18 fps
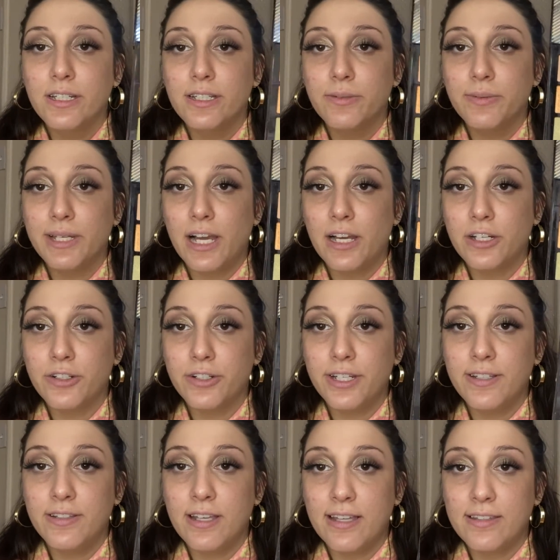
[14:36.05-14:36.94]
We got
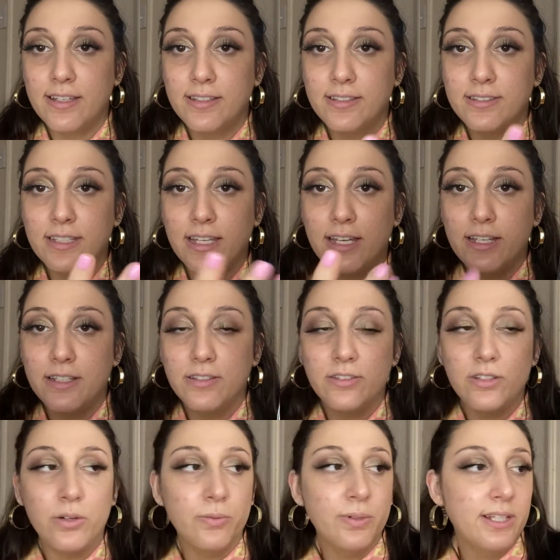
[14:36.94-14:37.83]
greens, as I said.
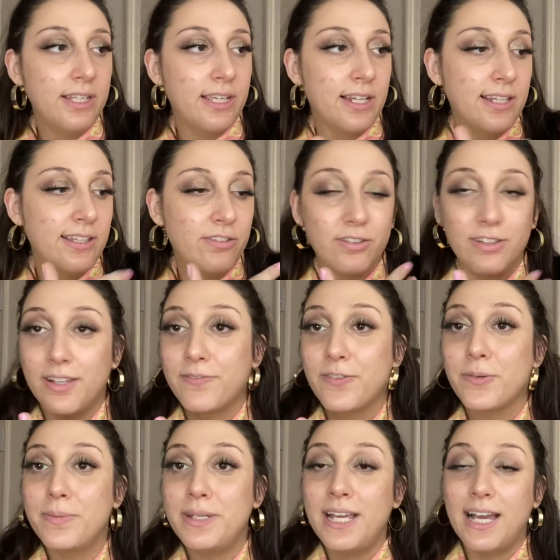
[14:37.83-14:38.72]
So really,
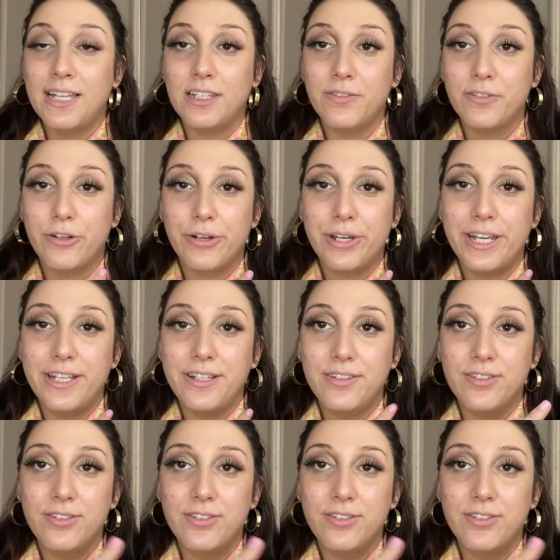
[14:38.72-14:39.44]
for me, I love greens.